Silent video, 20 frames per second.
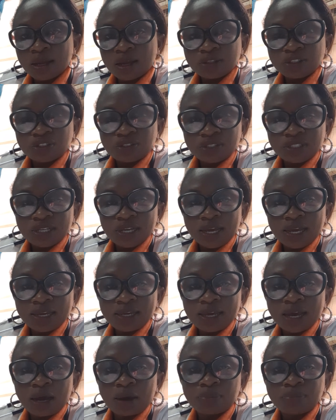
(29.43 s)

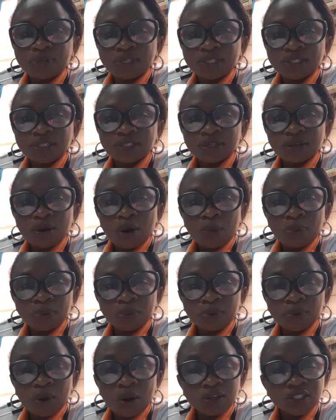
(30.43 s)
Today I'll be
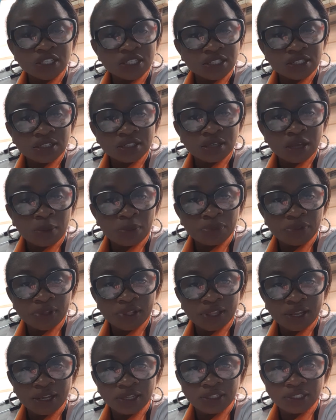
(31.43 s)
discussing
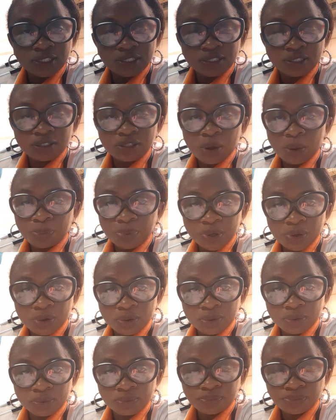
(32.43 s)
something that's
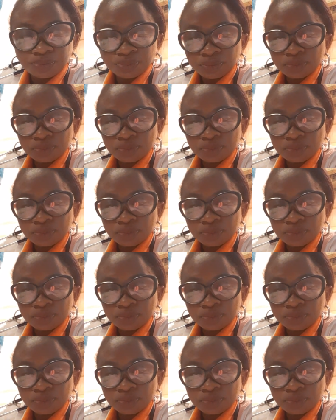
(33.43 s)
topical.